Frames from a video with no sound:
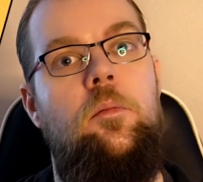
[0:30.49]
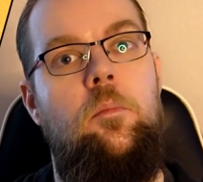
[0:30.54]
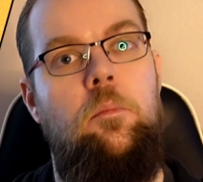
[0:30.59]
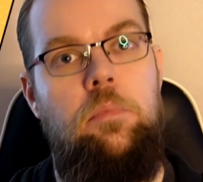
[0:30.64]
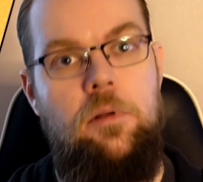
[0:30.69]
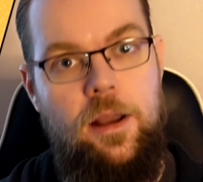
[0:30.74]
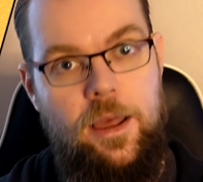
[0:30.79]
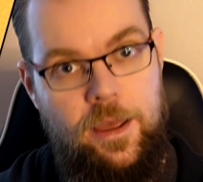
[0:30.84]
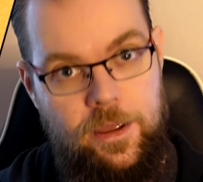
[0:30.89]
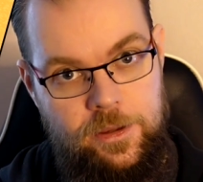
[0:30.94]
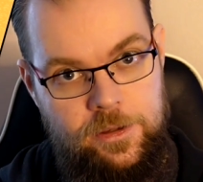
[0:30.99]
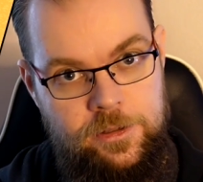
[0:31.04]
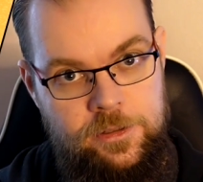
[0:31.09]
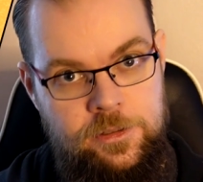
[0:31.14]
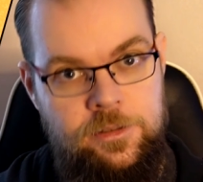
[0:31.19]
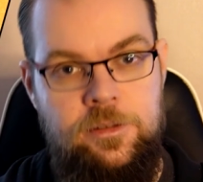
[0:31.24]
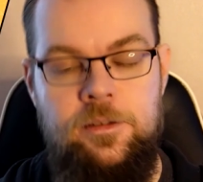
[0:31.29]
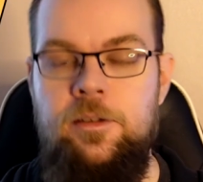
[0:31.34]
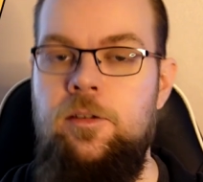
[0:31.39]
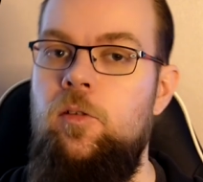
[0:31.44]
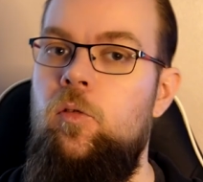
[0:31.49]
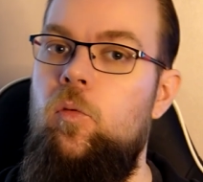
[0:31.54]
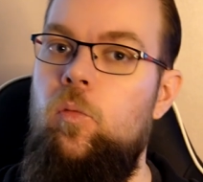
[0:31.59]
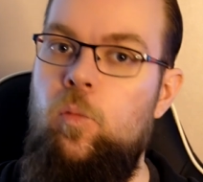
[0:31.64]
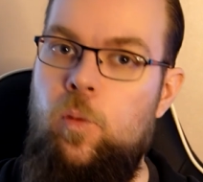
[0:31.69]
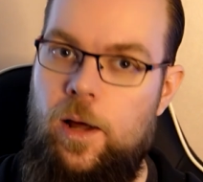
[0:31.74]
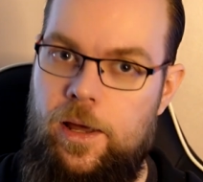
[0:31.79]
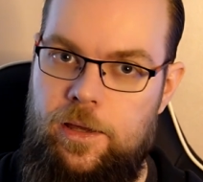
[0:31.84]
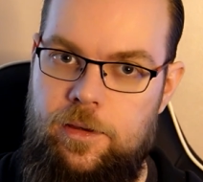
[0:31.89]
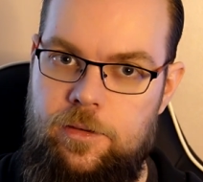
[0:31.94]
black,
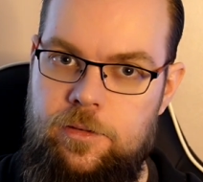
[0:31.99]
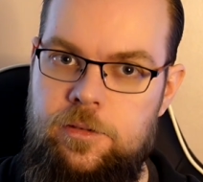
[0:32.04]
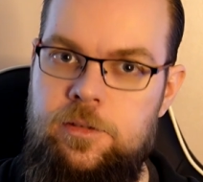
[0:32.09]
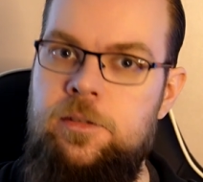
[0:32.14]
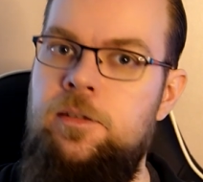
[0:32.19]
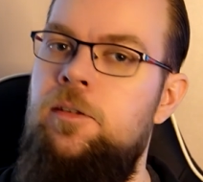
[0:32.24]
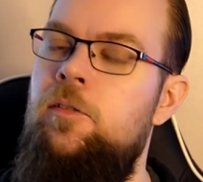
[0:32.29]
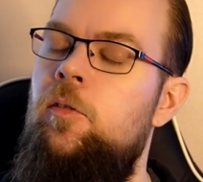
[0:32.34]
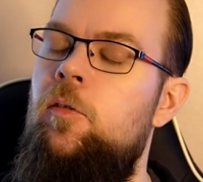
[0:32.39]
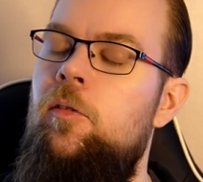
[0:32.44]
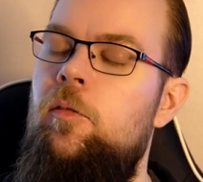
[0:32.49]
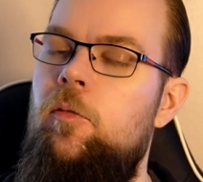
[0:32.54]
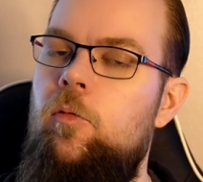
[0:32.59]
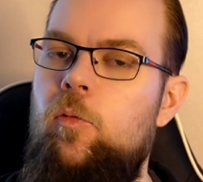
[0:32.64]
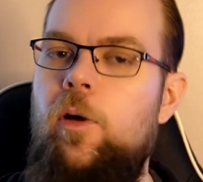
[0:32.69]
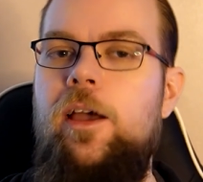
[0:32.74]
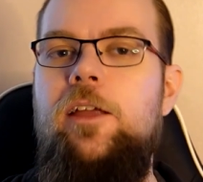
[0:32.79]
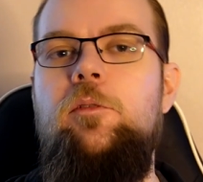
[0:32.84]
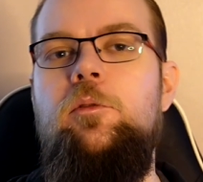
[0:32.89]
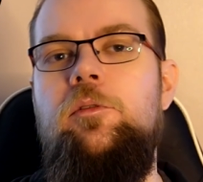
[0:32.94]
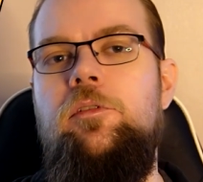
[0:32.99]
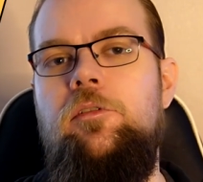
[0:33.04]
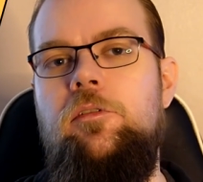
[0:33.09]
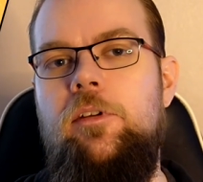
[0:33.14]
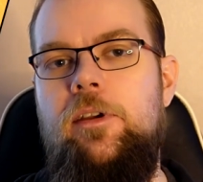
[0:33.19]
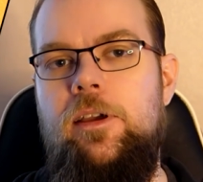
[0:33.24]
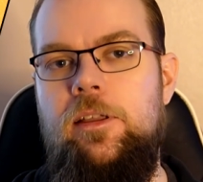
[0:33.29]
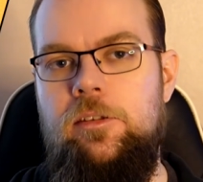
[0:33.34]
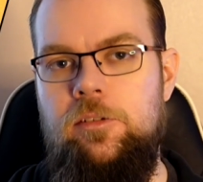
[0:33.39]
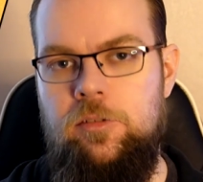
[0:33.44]
white with a
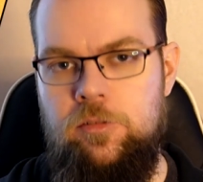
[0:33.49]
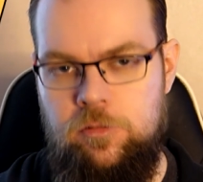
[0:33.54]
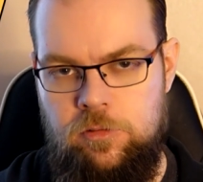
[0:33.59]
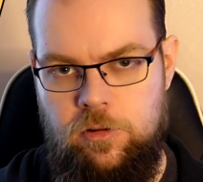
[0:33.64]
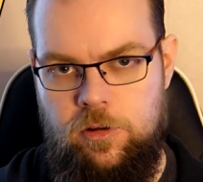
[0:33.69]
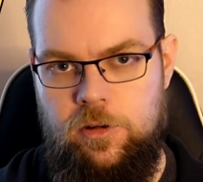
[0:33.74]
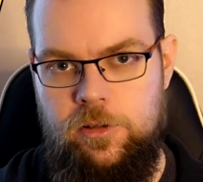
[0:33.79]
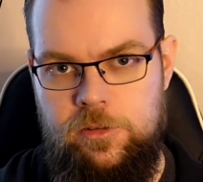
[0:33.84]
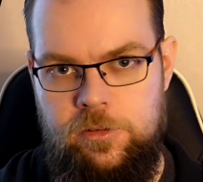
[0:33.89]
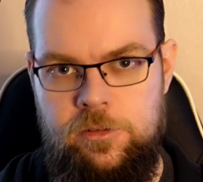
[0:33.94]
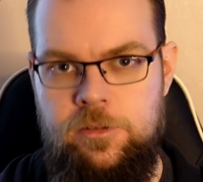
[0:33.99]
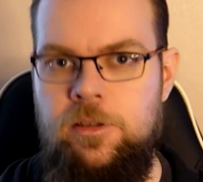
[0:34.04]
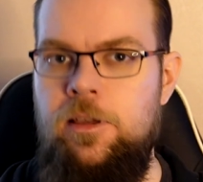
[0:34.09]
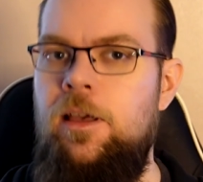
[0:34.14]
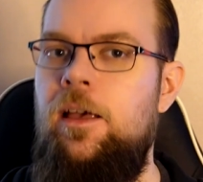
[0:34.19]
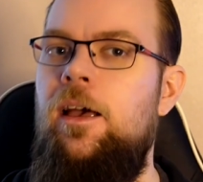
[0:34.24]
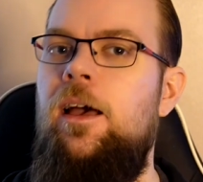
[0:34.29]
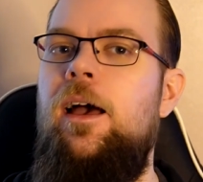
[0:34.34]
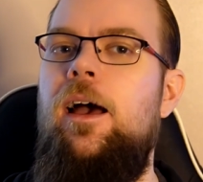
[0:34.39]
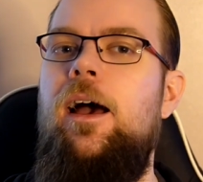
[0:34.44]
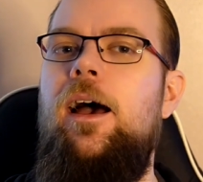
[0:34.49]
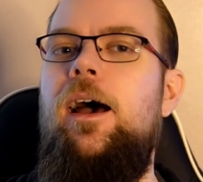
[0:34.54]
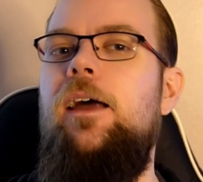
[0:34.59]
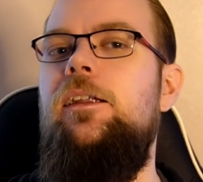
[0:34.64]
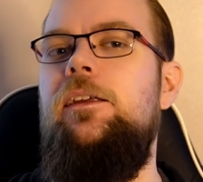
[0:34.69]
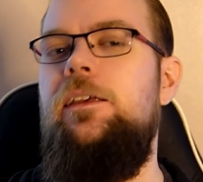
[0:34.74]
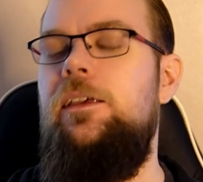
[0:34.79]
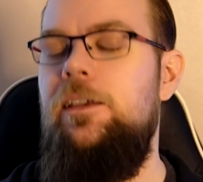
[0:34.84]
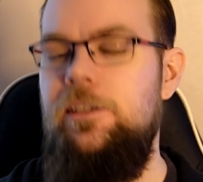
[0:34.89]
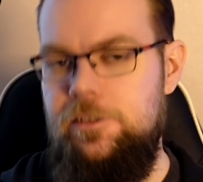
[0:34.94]
red cross,
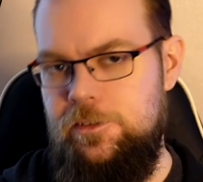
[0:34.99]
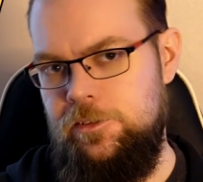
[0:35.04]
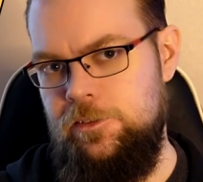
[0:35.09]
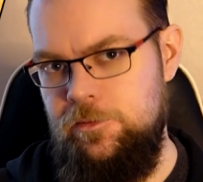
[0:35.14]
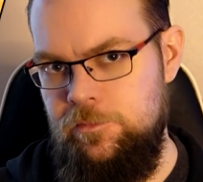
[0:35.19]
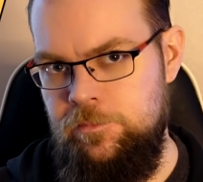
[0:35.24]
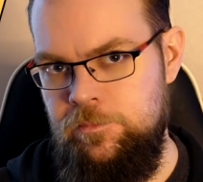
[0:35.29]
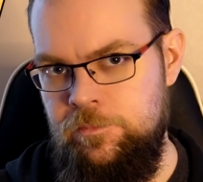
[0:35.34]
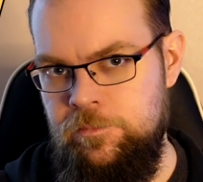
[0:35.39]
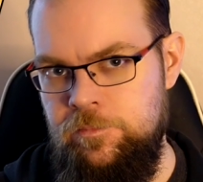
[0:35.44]
adhesion,